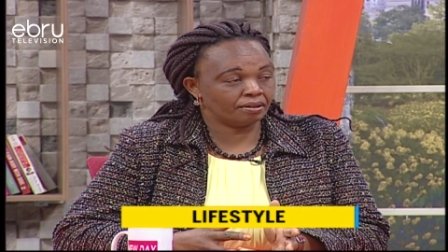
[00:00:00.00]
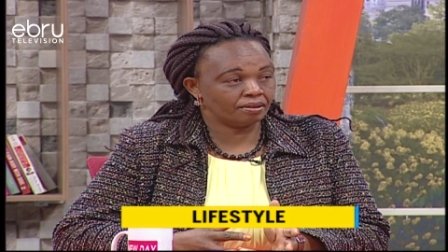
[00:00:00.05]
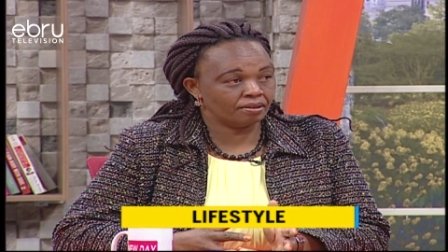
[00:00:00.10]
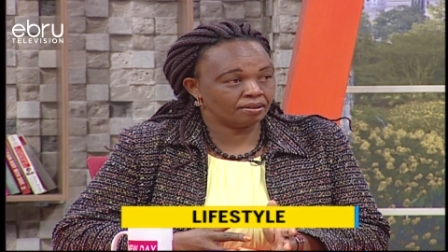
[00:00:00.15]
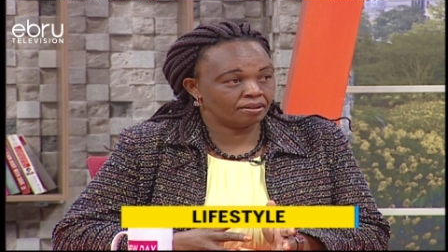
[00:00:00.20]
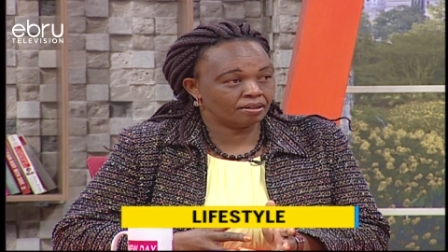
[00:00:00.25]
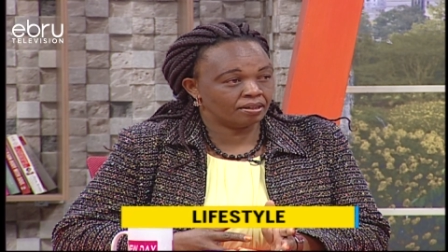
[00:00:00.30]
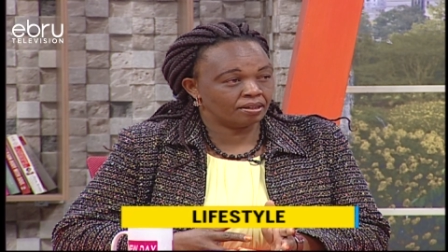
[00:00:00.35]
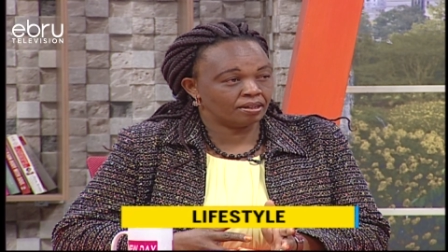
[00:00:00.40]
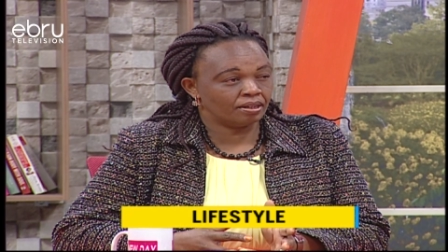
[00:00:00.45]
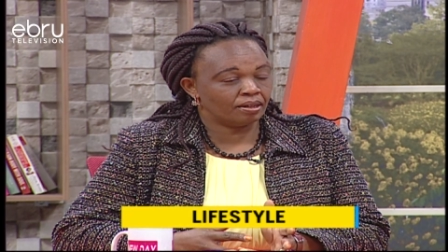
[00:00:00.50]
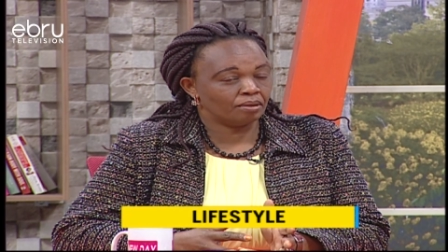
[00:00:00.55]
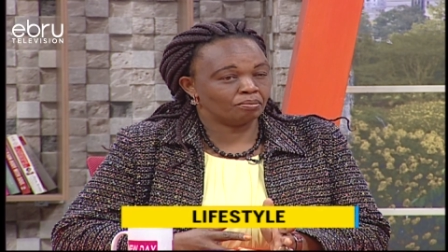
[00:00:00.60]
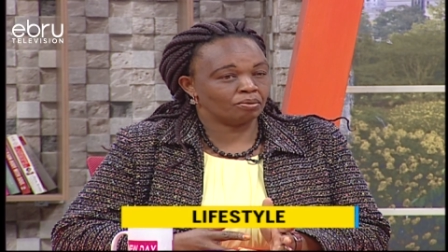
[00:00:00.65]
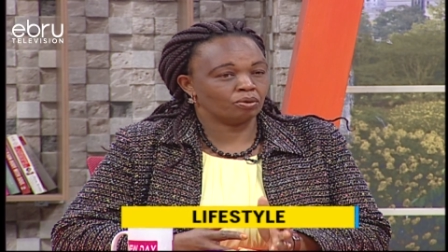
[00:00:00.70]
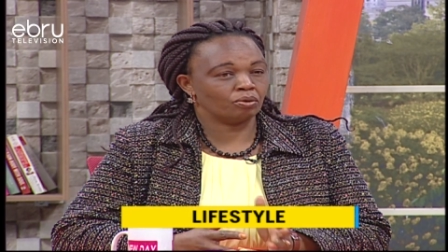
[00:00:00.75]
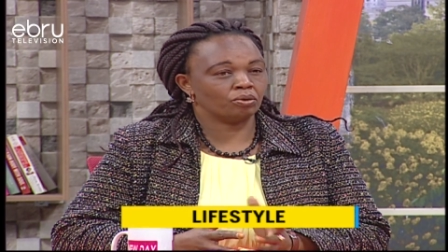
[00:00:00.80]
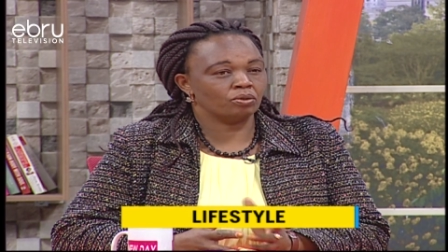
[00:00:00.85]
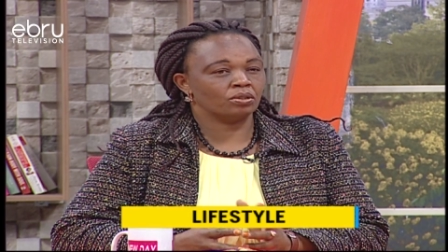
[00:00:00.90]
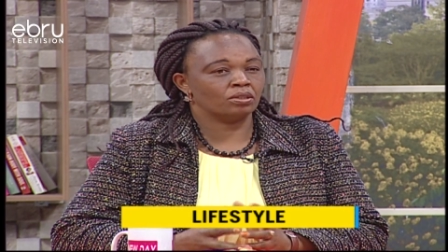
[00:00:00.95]
Mm.
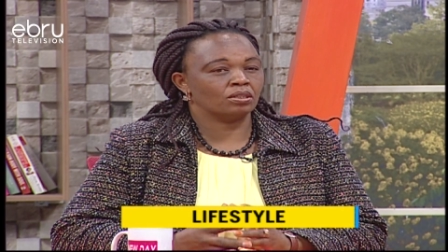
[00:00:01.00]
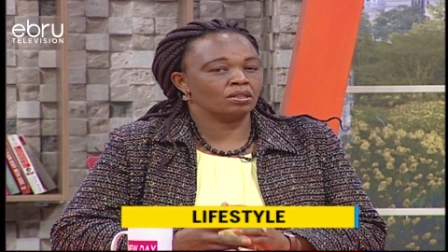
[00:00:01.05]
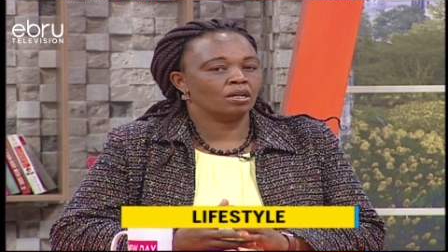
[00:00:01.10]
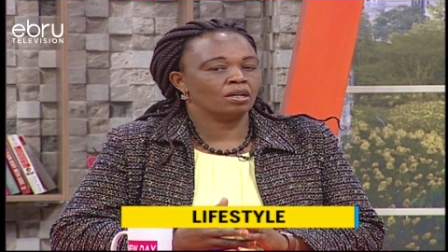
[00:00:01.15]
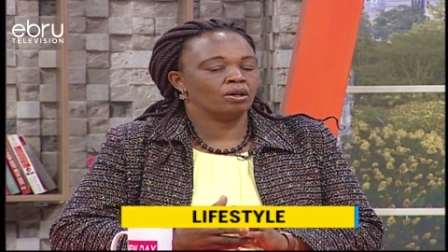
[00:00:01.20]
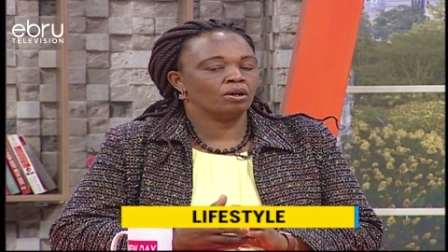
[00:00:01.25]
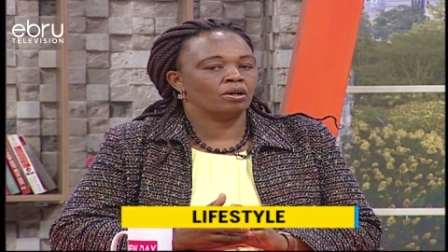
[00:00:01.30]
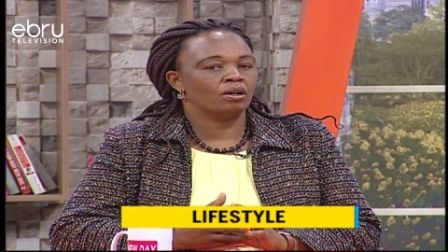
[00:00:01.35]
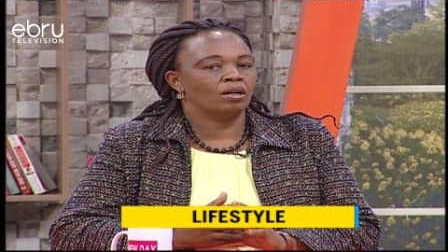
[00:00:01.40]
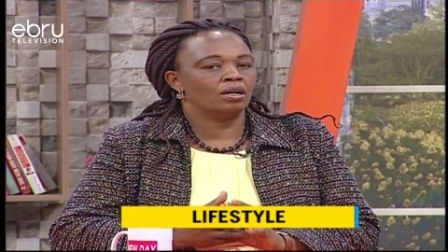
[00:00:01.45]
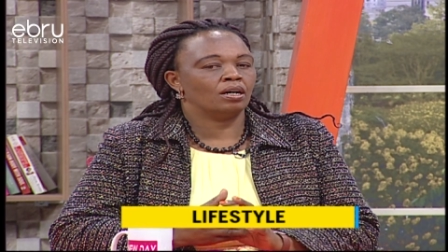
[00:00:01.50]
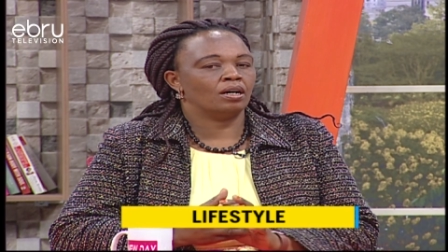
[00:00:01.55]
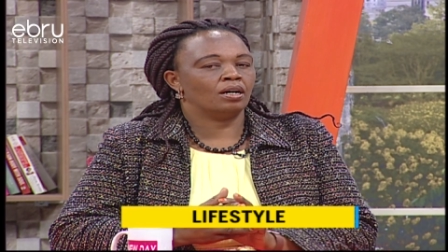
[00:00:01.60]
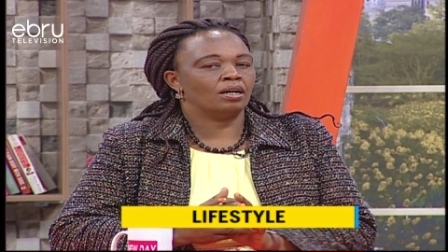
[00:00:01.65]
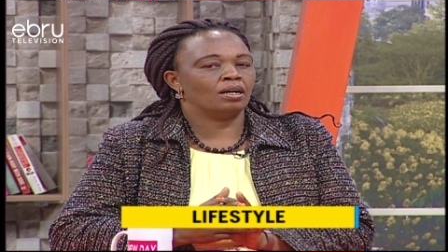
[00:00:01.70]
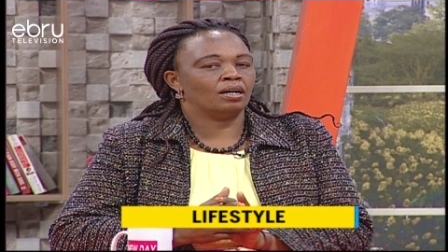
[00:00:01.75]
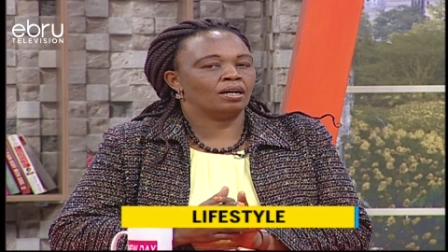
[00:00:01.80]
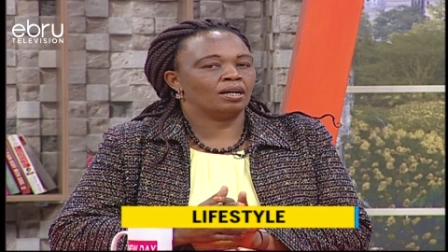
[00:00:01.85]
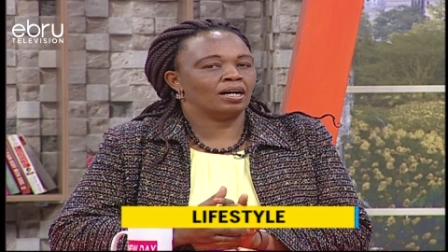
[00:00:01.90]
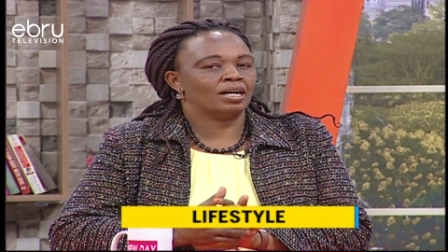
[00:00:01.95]
Because,
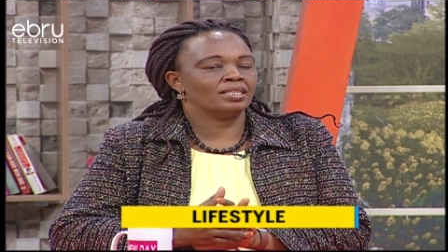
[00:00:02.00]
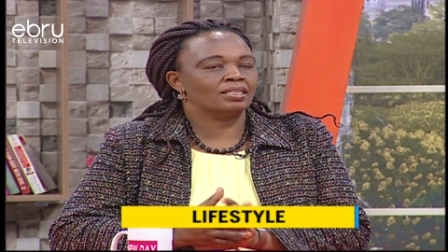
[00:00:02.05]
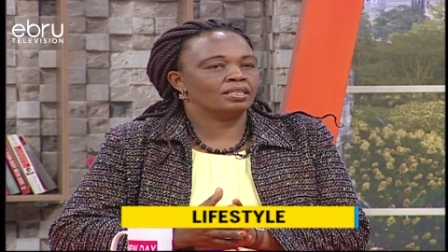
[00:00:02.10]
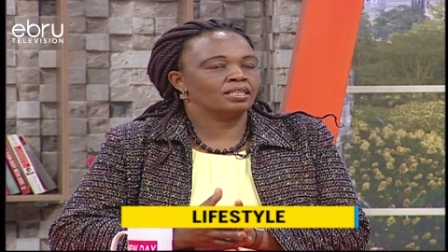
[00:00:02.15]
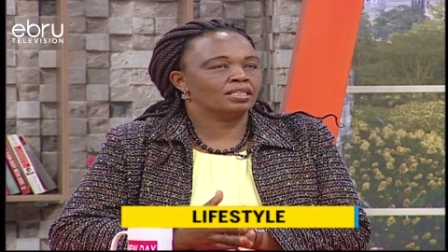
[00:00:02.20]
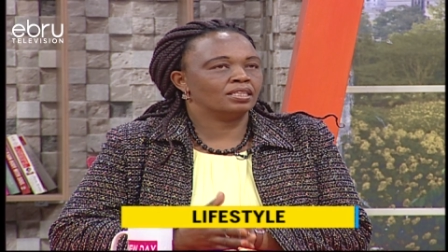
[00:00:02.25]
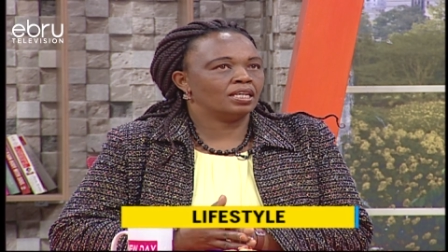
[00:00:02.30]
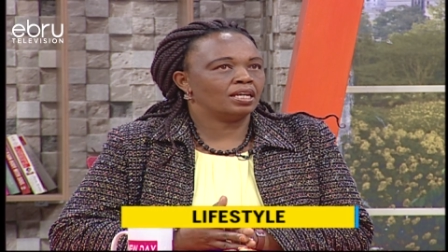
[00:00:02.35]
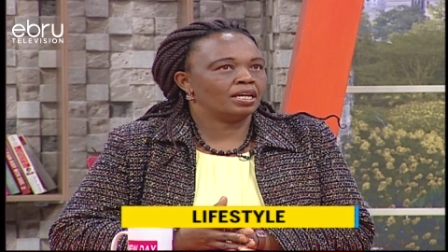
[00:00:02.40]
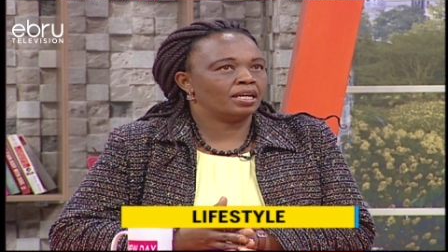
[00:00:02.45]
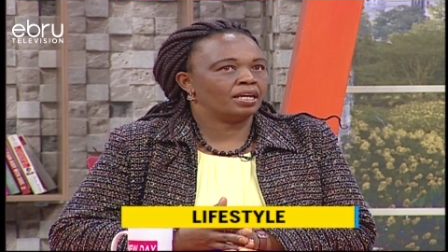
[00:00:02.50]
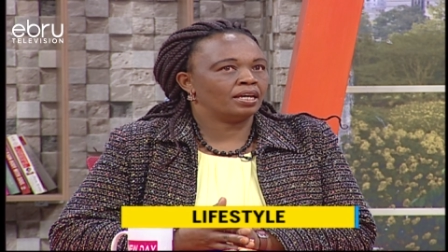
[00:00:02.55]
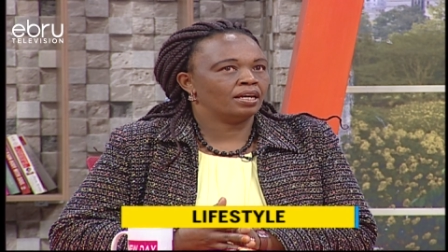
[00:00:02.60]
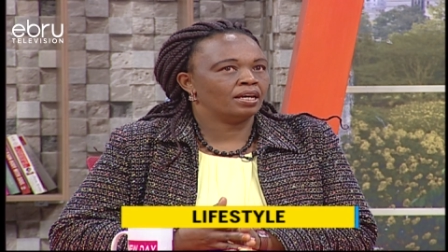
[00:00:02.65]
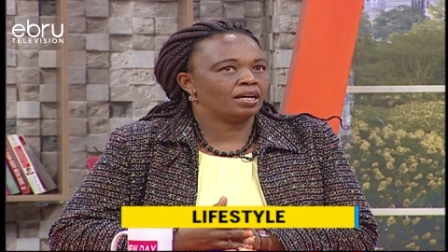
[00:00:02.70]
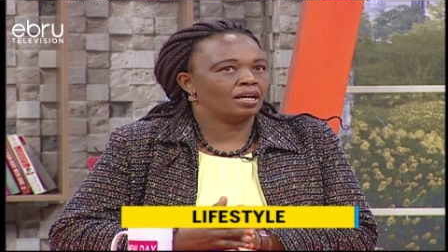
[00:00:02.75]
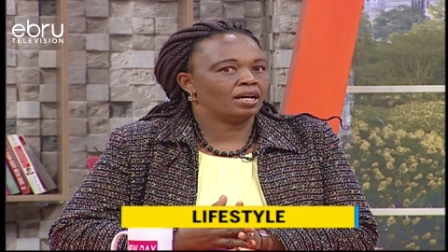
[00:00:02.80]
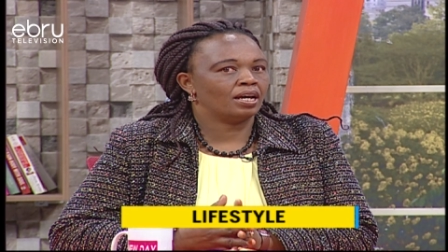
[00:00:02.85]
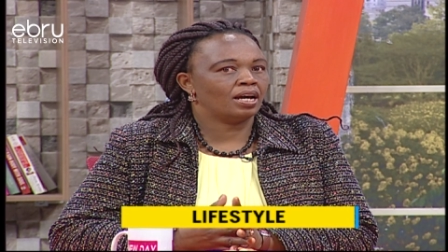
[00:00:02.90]
uh, as they say,